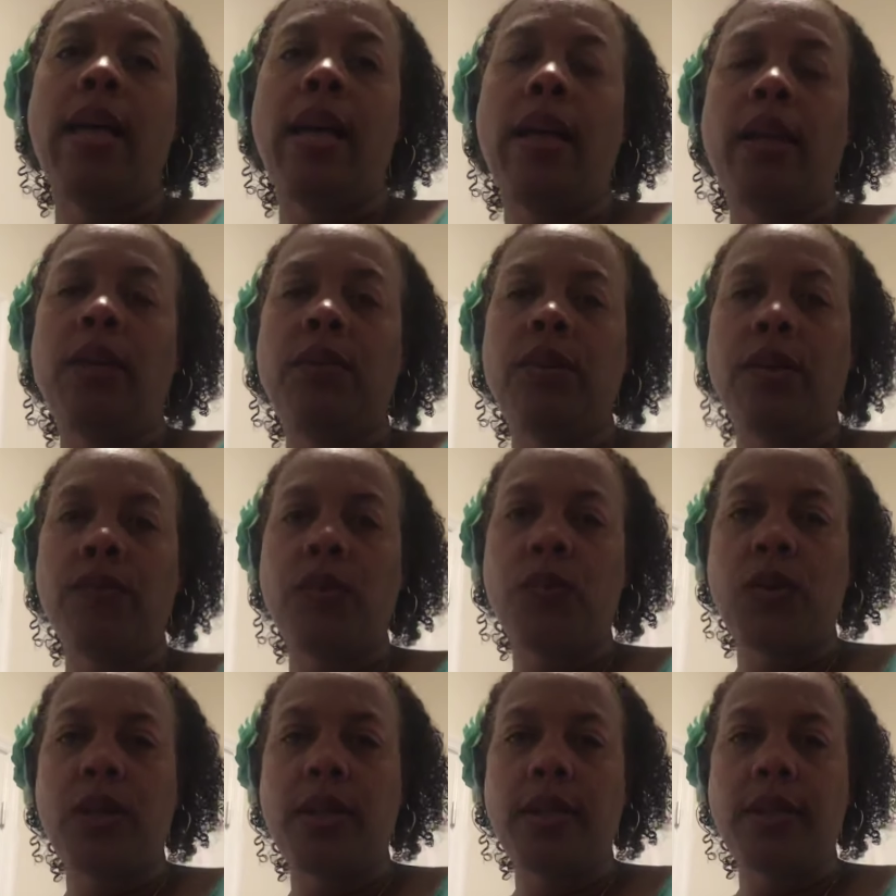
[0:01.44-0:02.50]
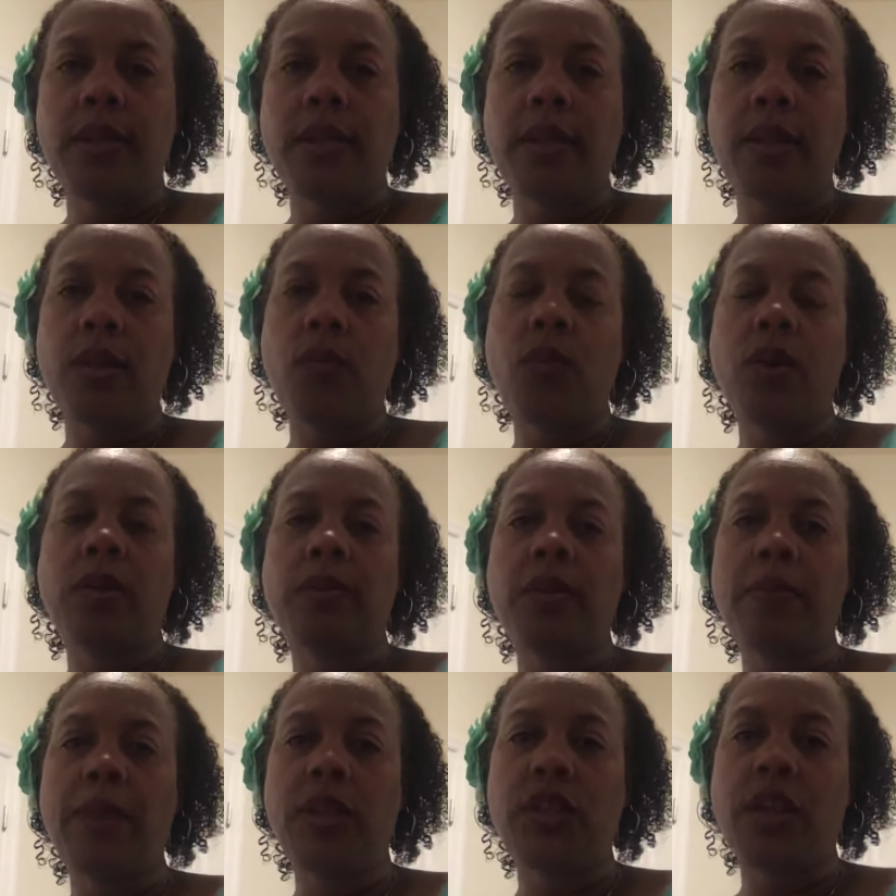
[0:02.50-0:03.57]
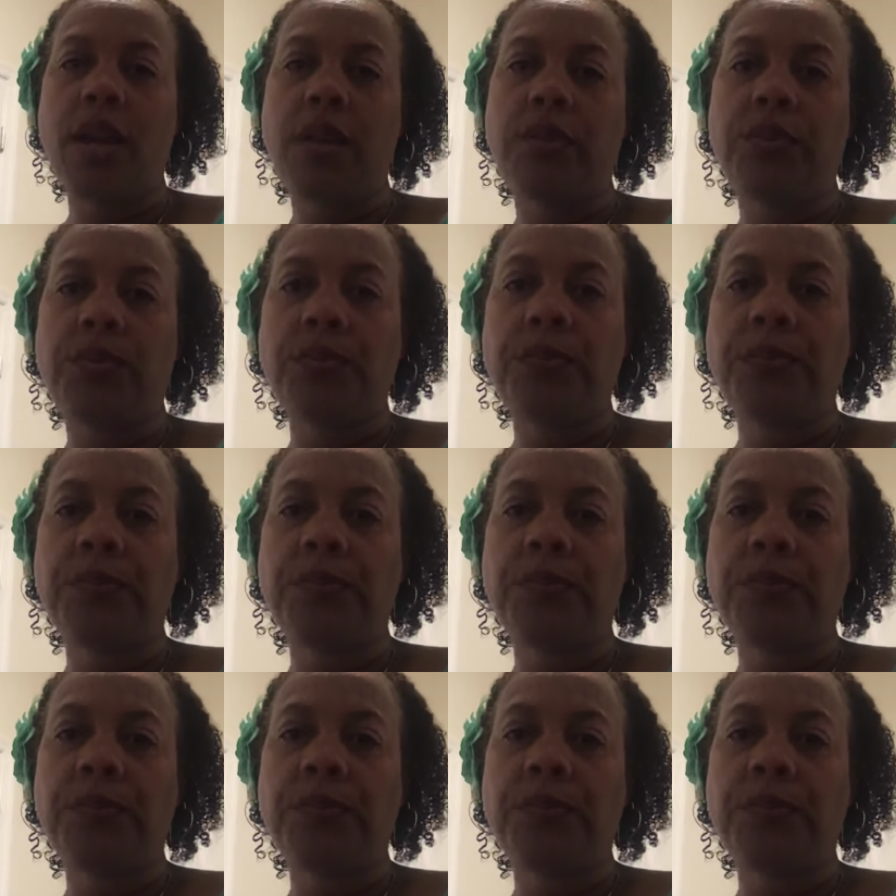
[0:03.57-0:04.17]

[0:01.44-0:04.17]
Hello everyone, welcome to my channel.